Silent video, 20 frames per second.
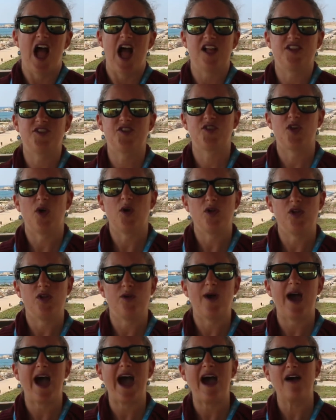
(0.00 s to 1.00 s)
And so you
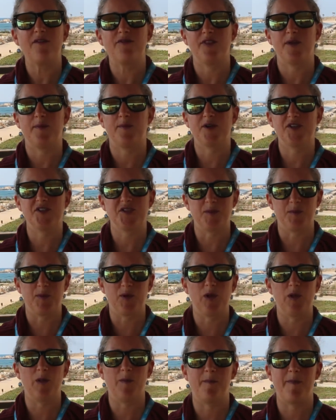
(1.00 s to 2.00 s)
have the Apostle
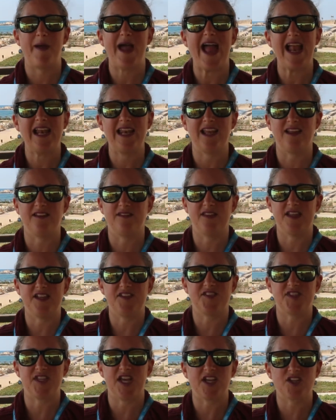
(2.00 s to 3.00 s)
Paul penning
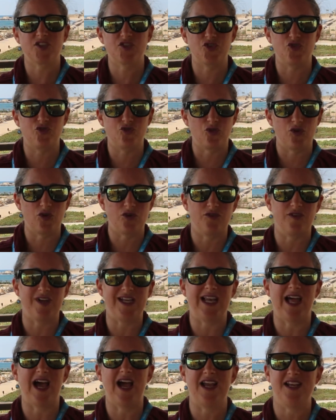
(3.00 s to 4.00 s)
these extraordinary
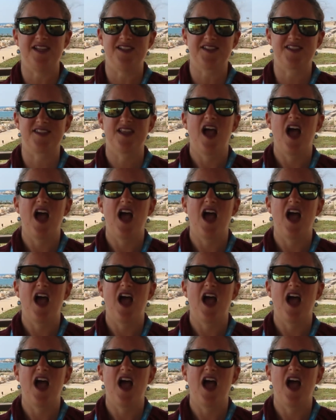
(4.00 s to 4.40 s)
lines.